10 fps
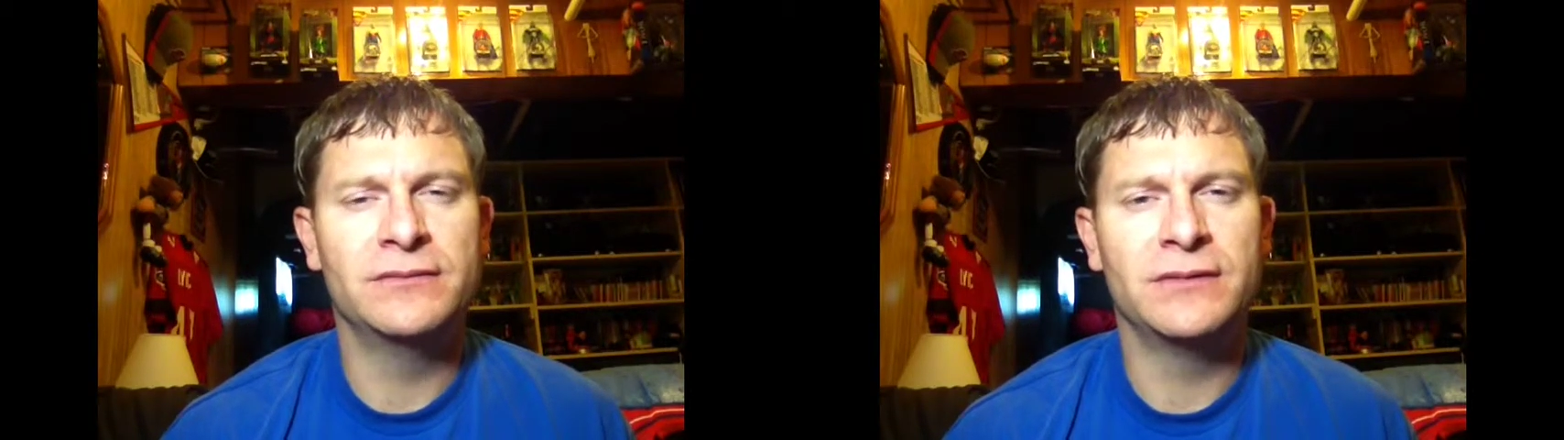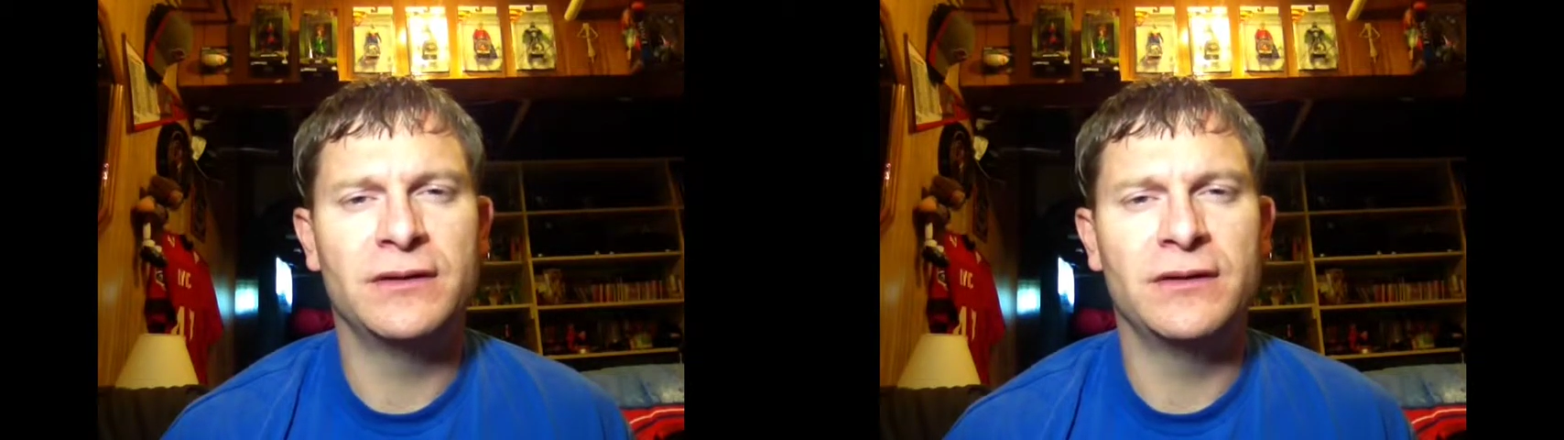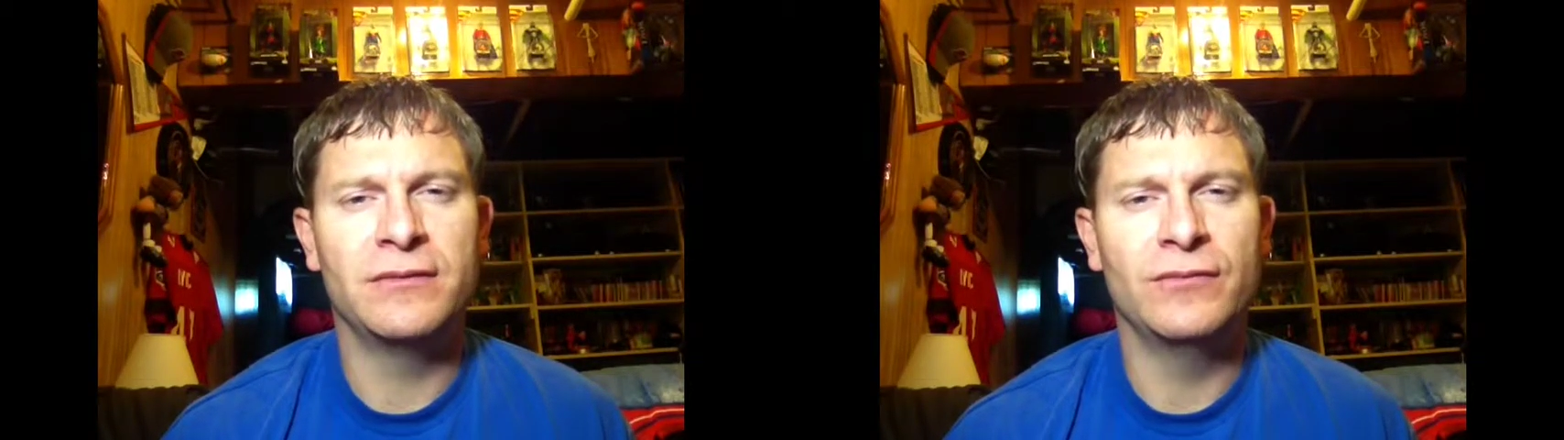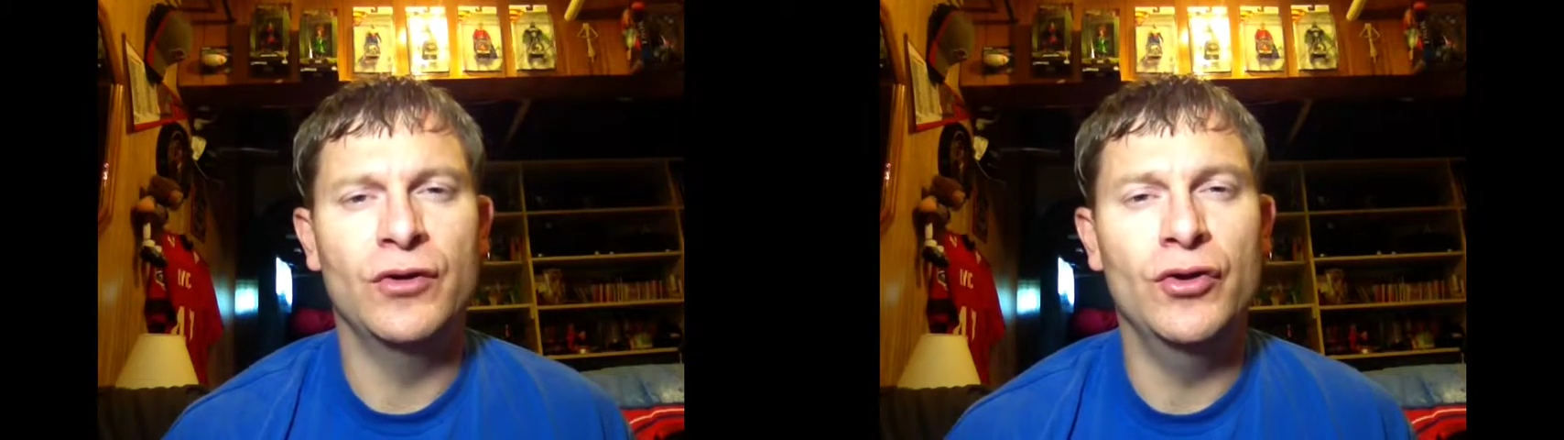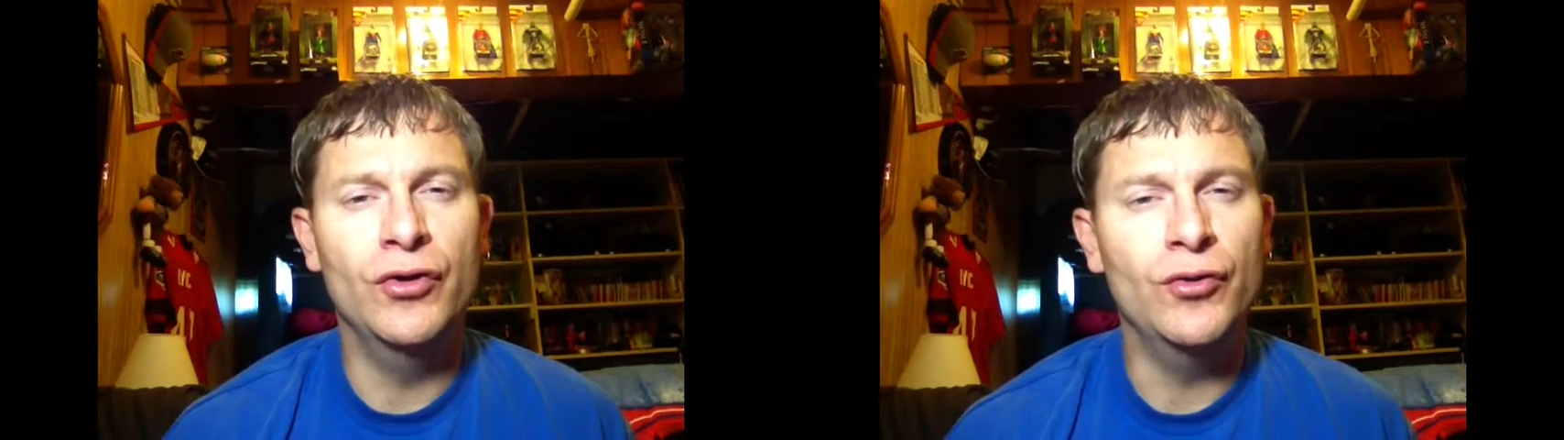um,
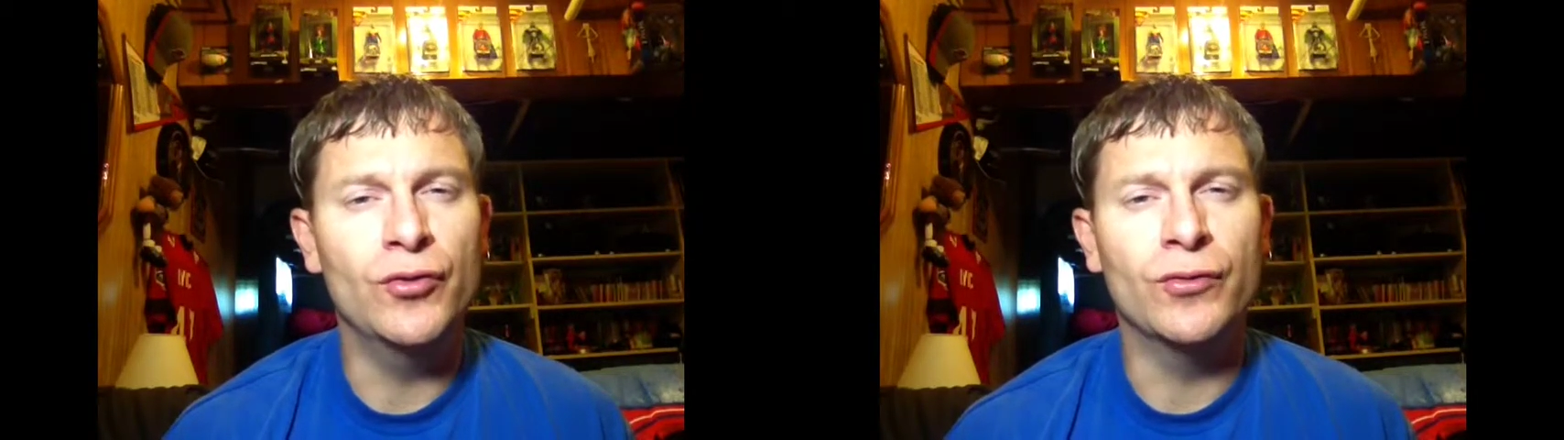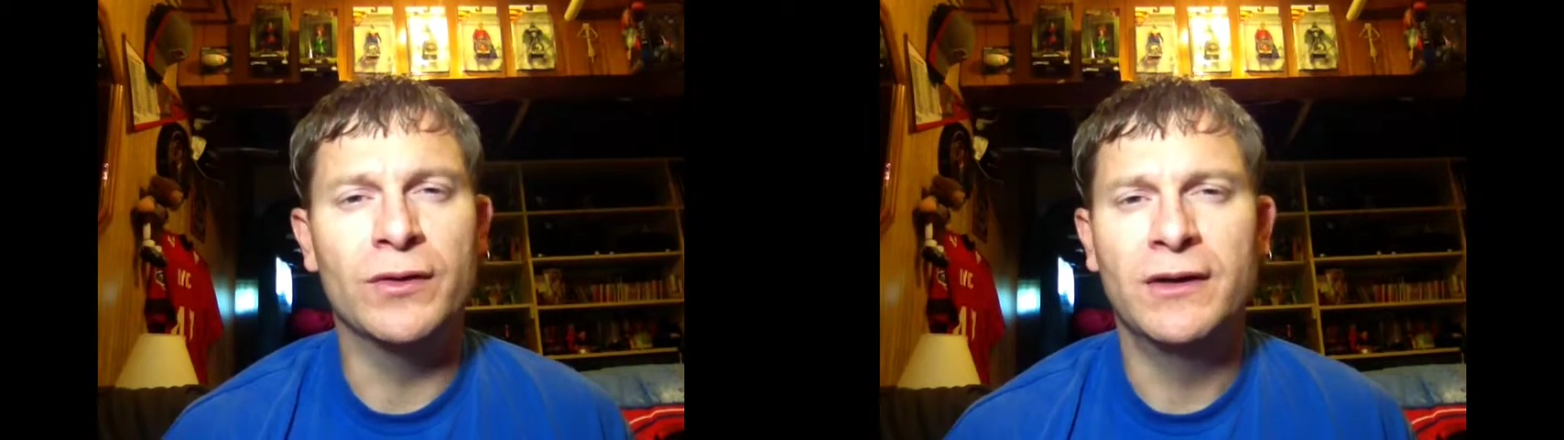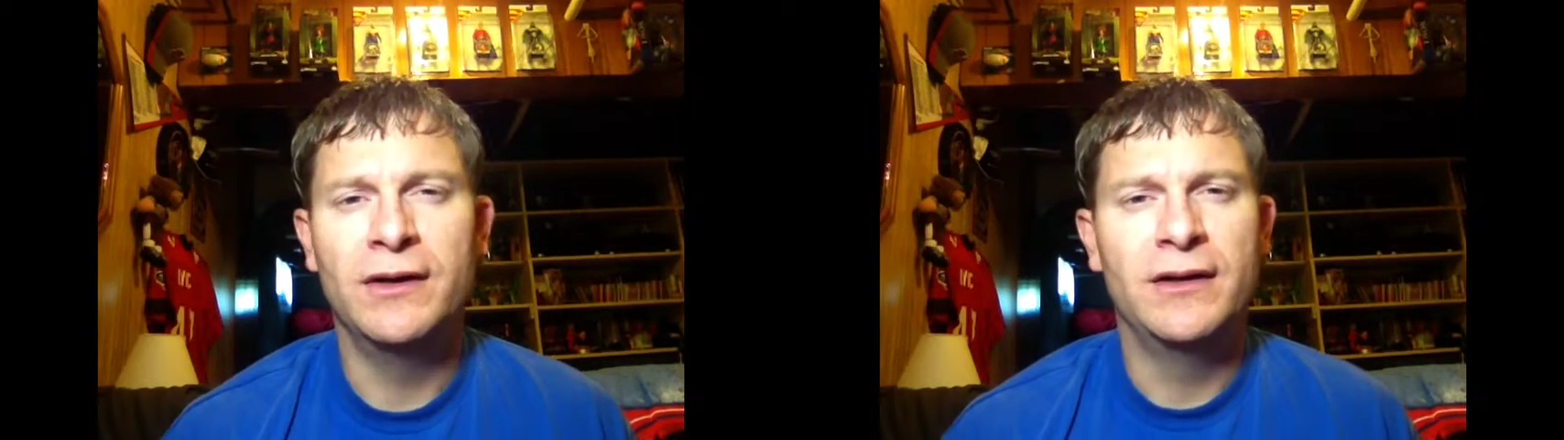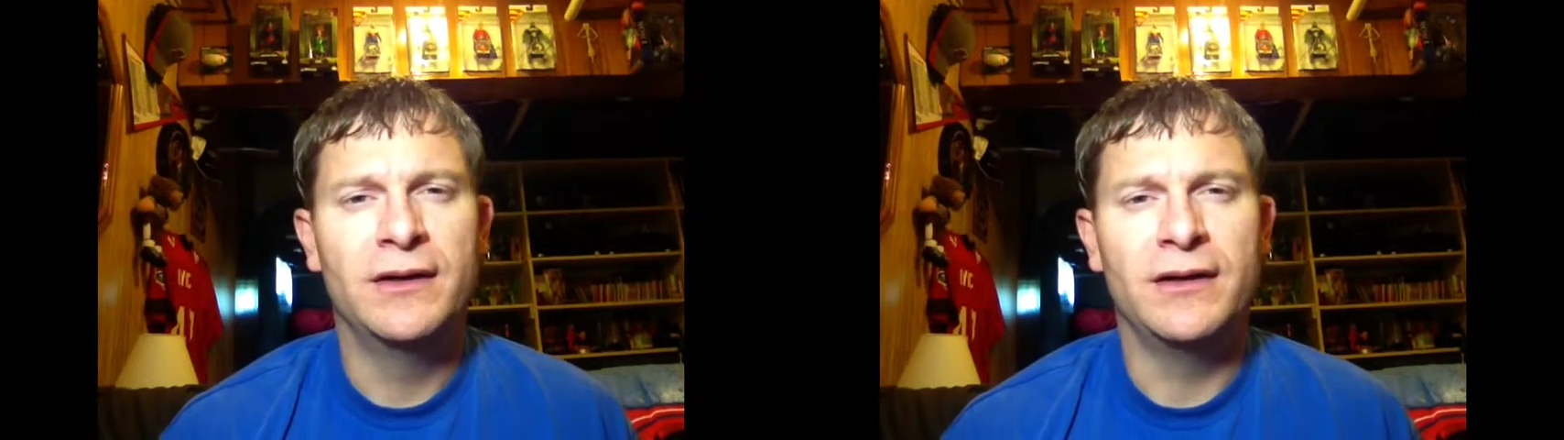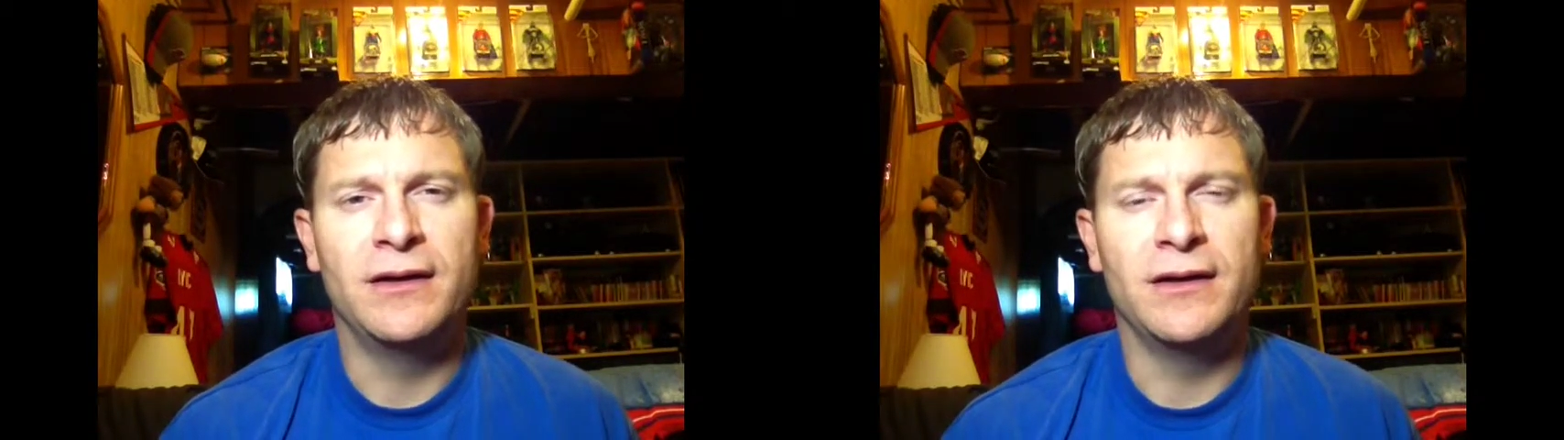new.
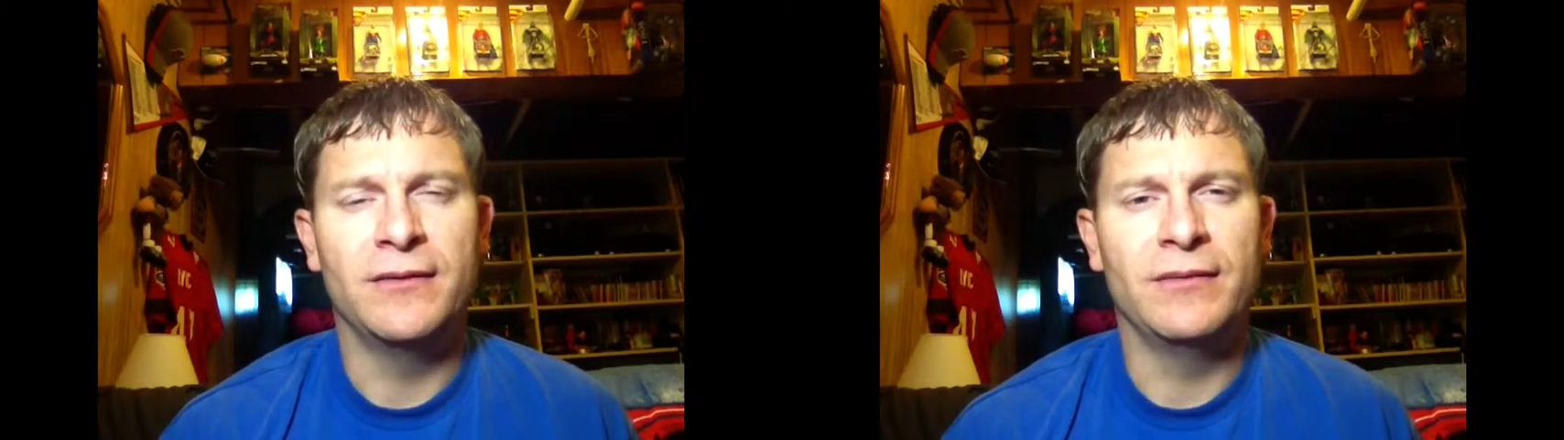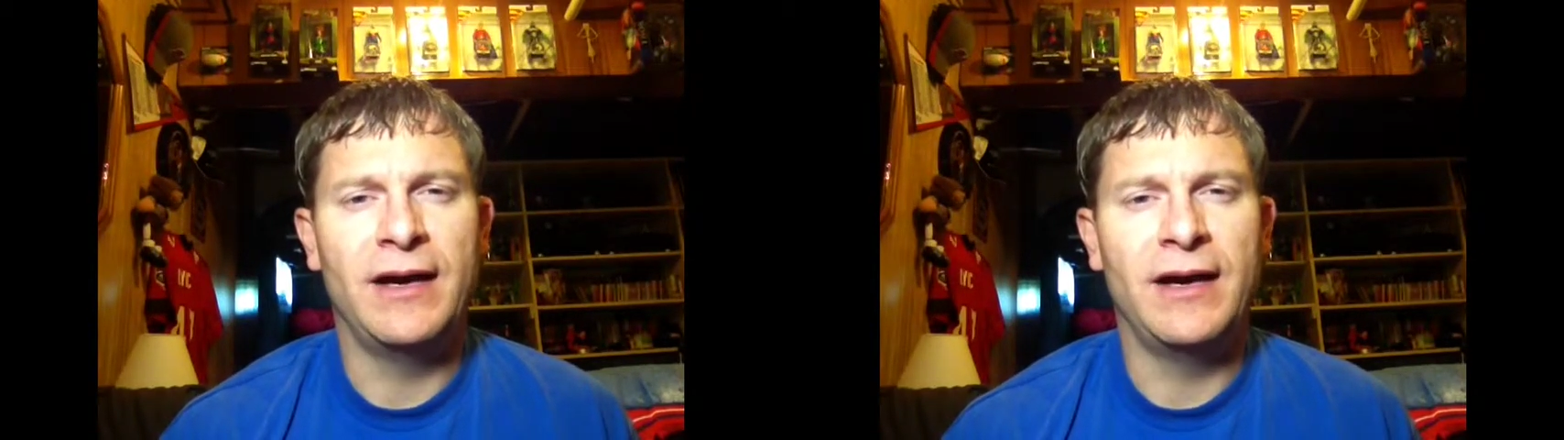Uh,